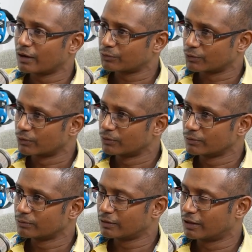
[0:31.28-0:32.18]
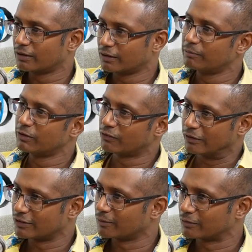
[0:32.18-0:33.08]
How so? Give me a few
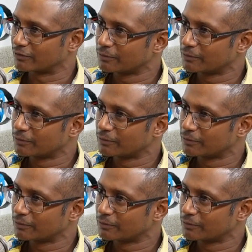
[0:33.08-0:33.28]
examples.